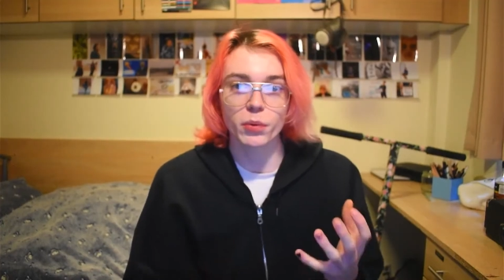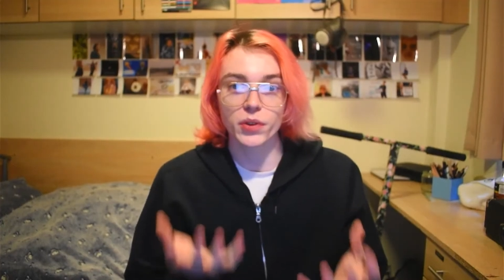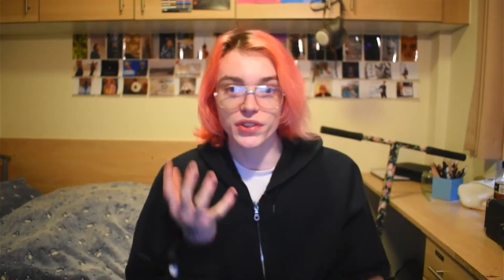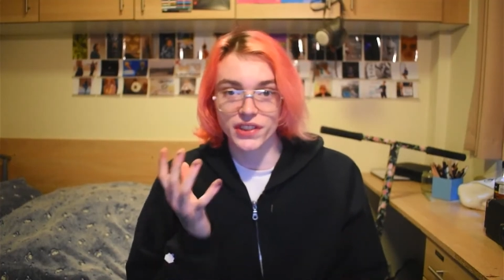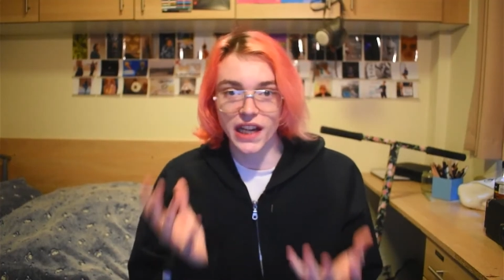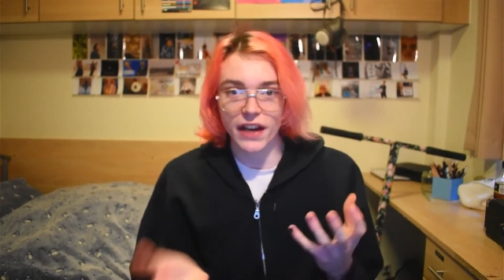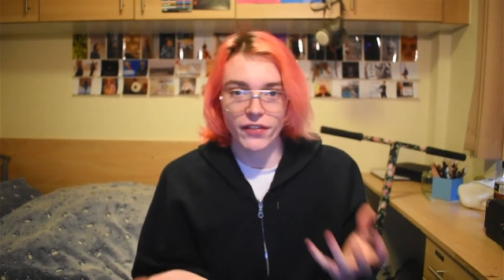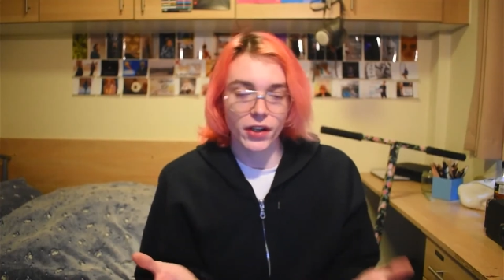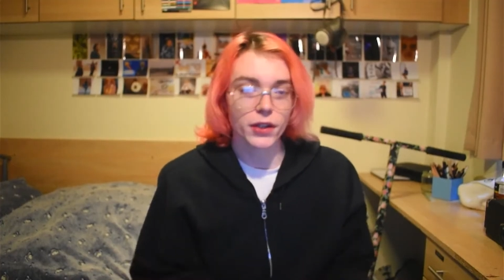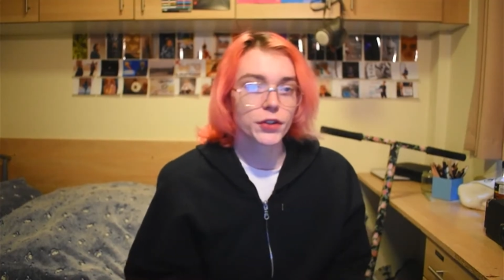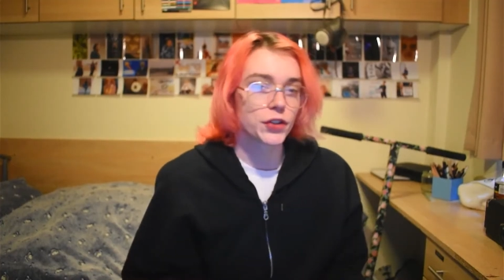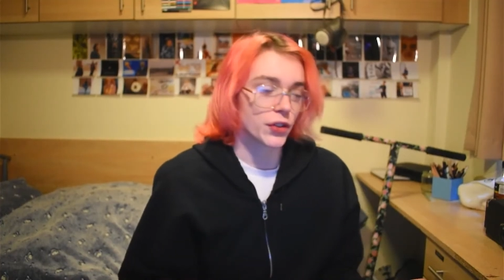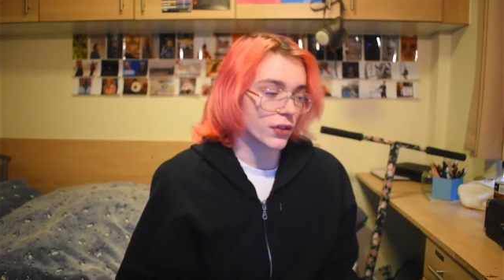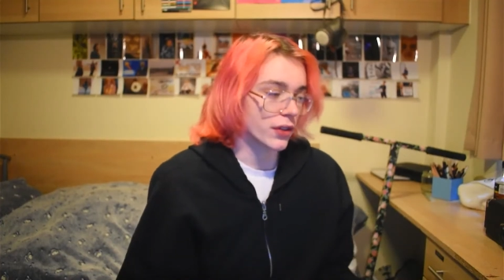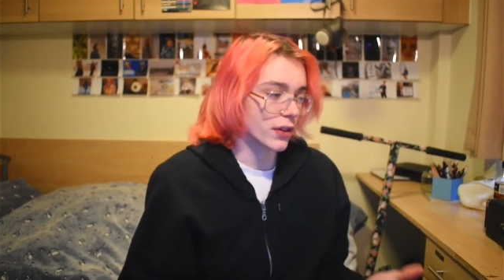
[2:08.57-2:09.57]
was an
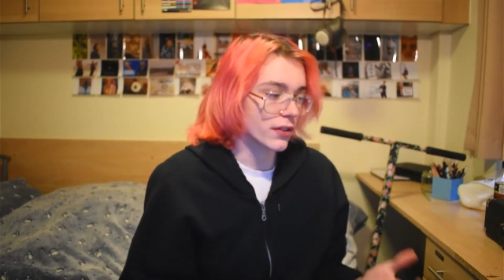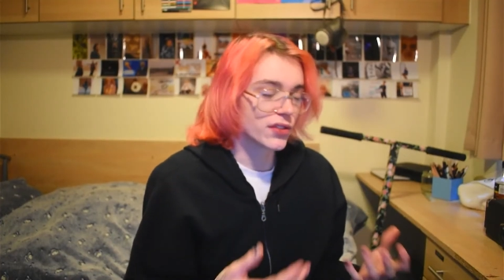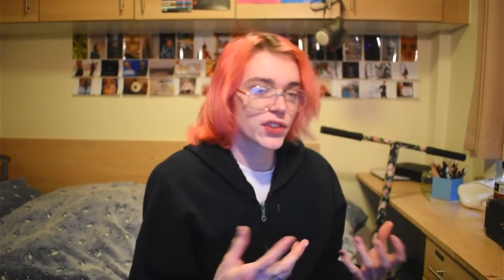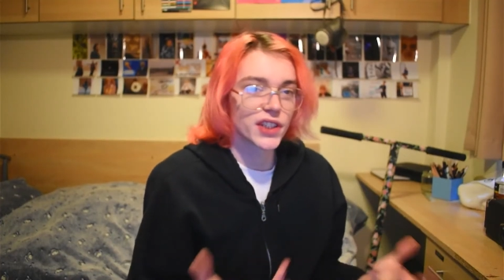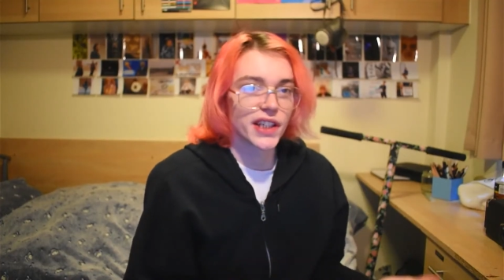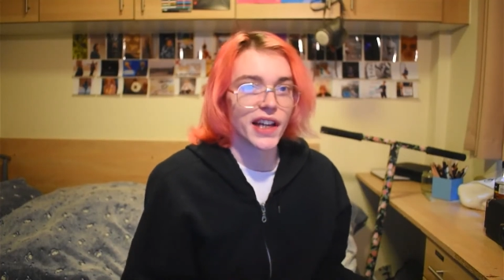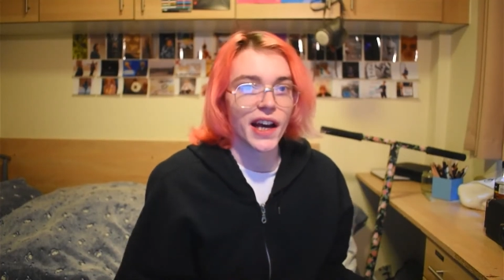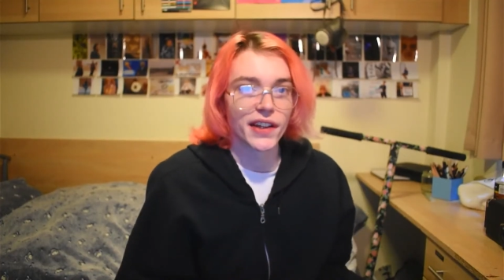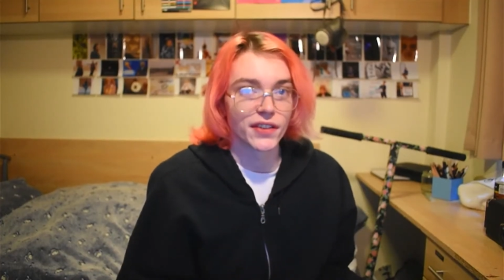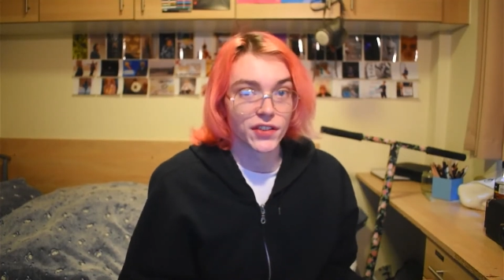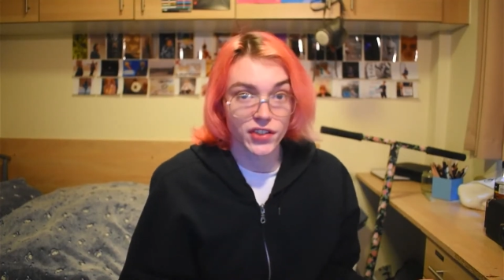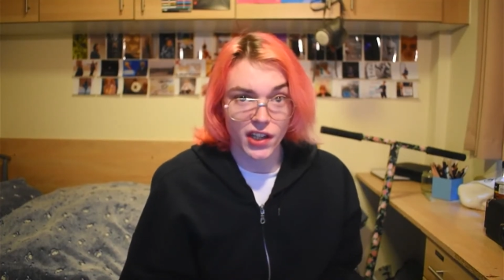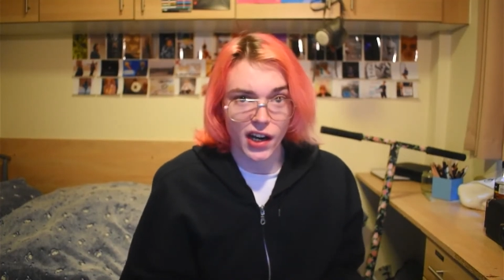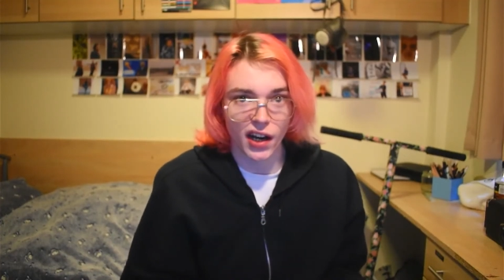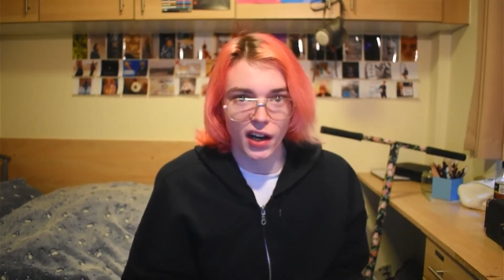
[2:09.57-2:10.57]
evolution of skinhead and
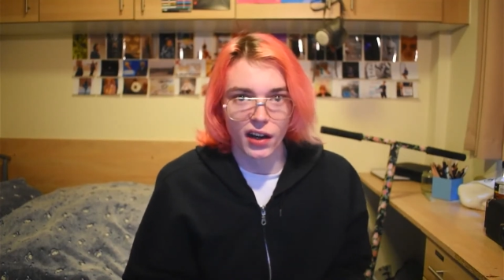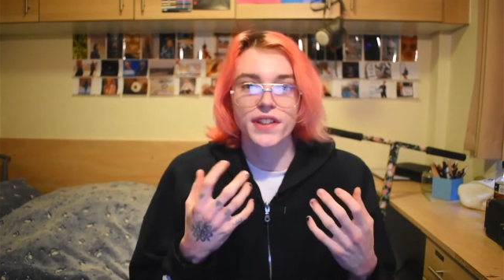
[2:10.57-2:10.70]
ska,